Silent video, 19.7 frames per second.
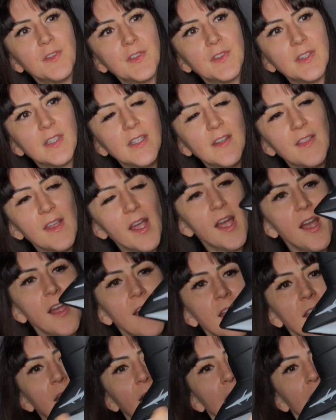see
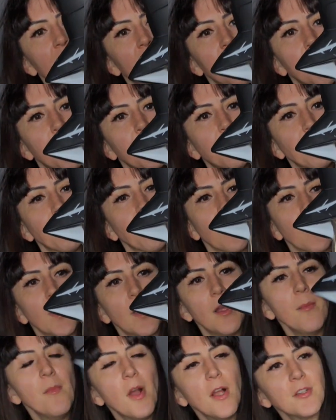that.
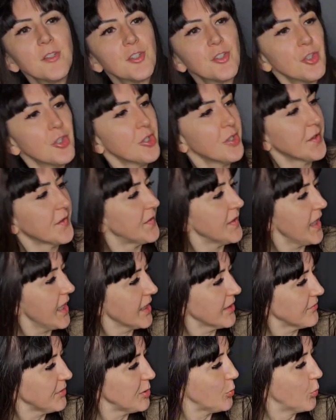I'm not sure
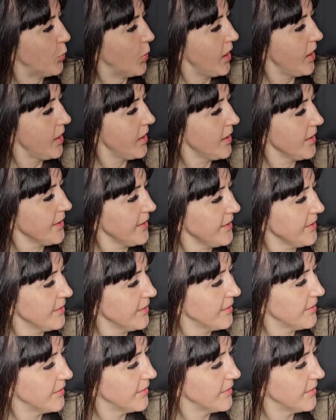exactly why.